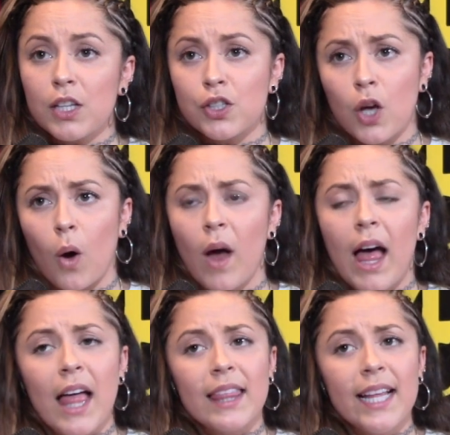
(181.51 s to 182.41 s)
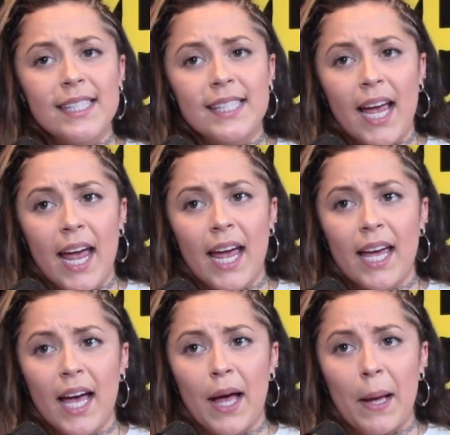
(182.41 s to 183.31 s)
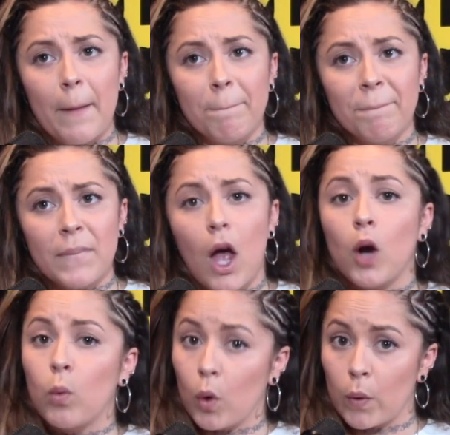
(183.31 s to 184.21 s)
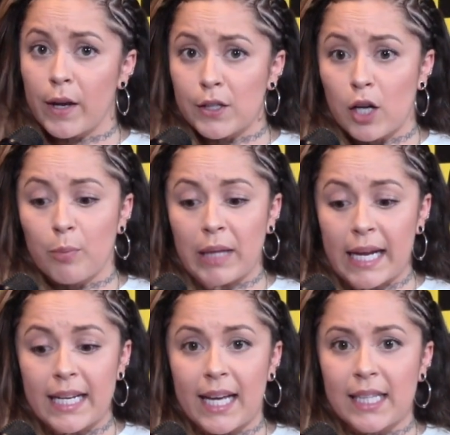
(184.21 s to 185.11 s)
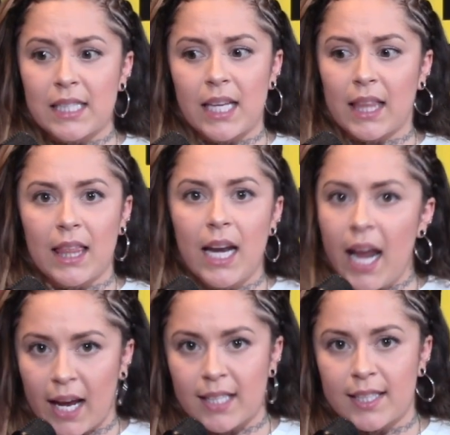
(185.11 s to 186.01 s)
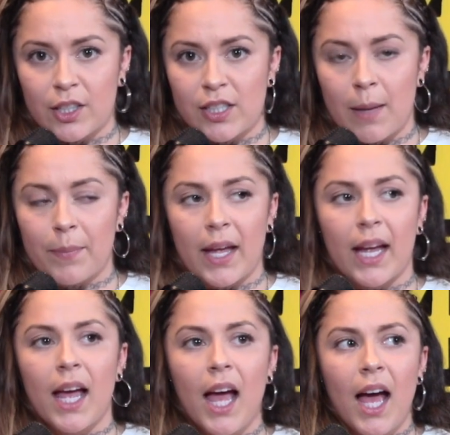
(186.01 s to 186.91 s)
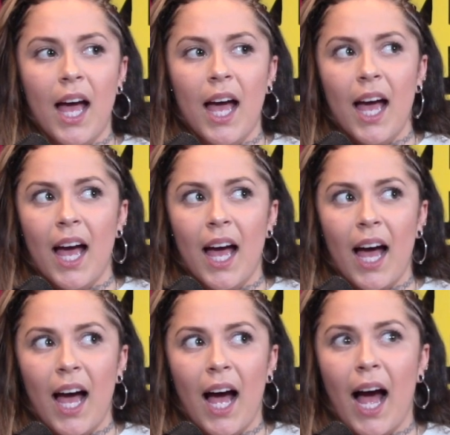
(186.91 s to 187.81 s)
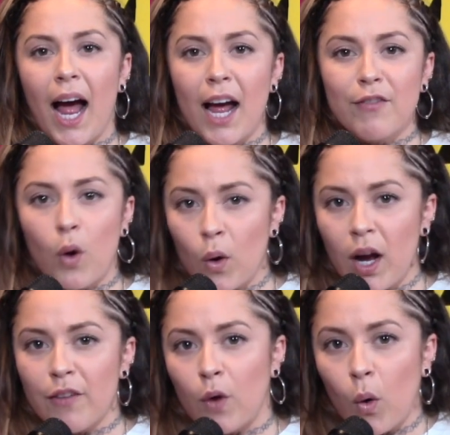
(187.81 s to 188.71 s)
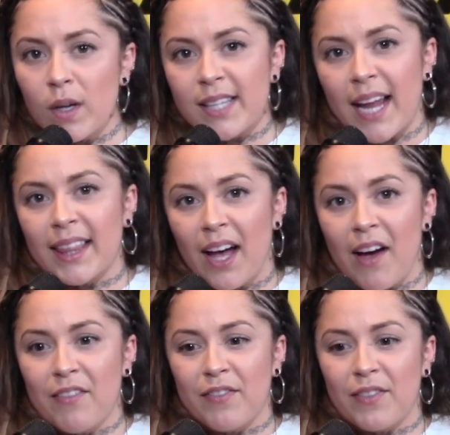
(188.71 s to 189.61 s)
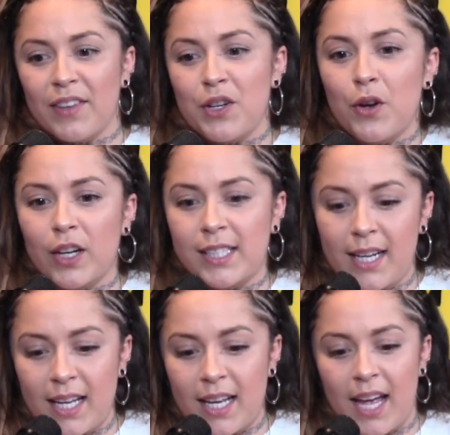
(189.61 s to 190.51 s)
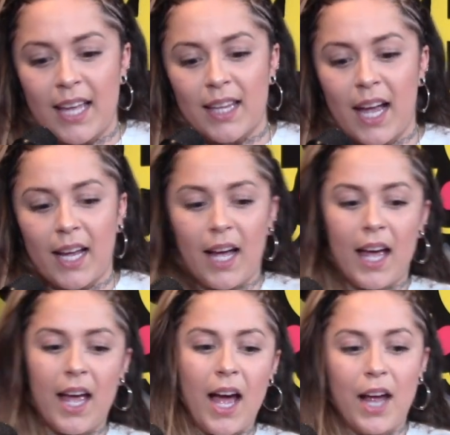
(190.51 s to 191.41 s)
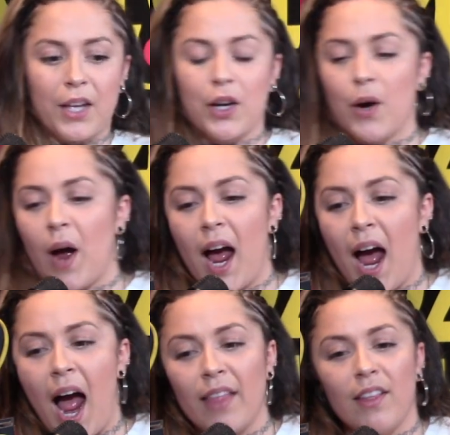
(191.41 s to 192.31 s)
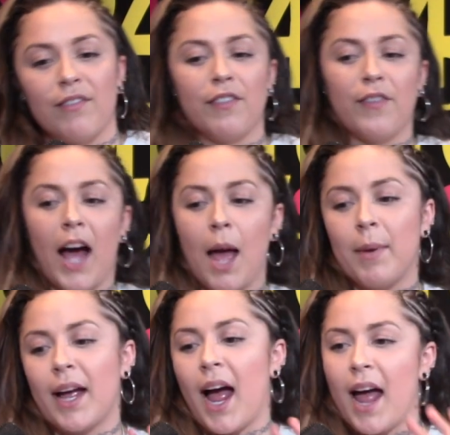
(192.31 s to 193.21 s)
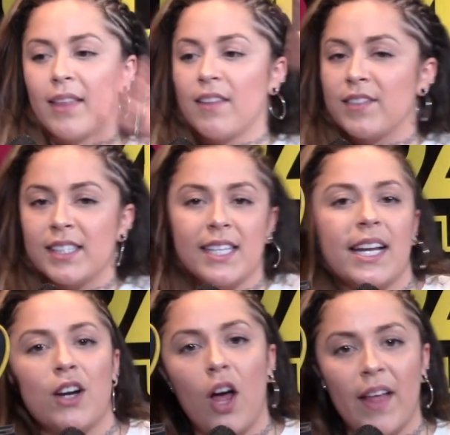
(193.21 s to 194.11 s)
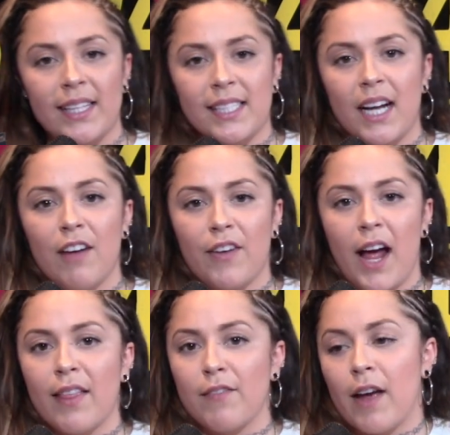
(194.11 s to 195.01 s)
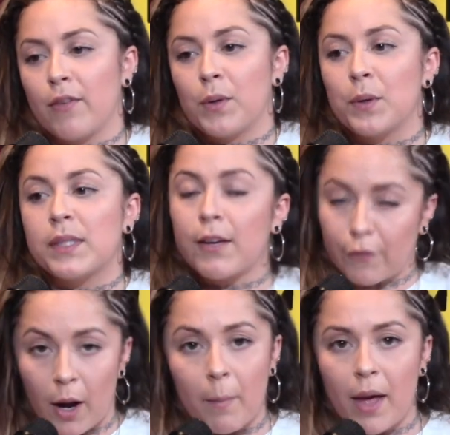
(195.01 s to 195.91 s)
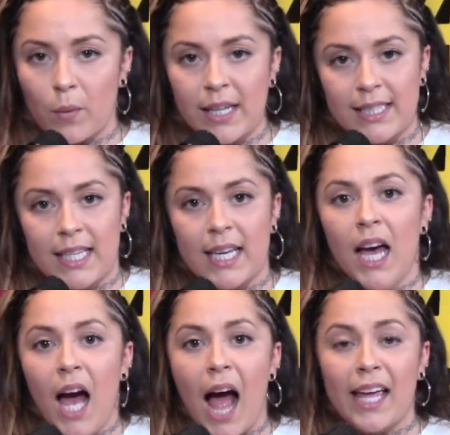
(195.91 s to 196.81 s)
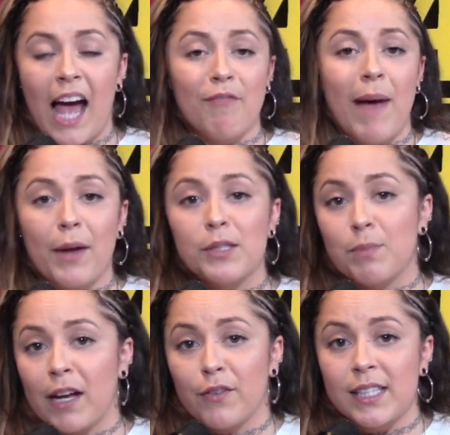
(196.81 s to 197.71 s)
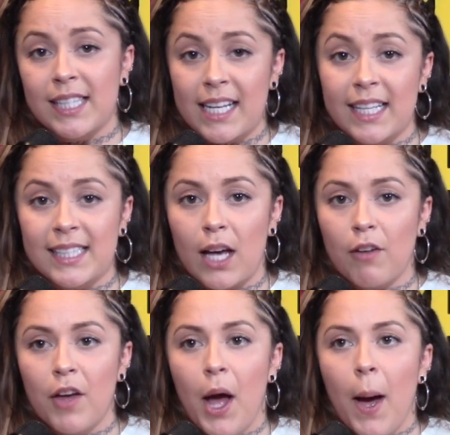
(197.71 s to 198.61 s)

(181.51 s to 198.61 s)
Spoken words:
So let's say our Warriors are playing against, like, the Knicks or something. Of course, I love New York City and, like, I love the vibe. I love the city and all that stuff. I love everyone who's from NYC. I have mad respect for the city itself.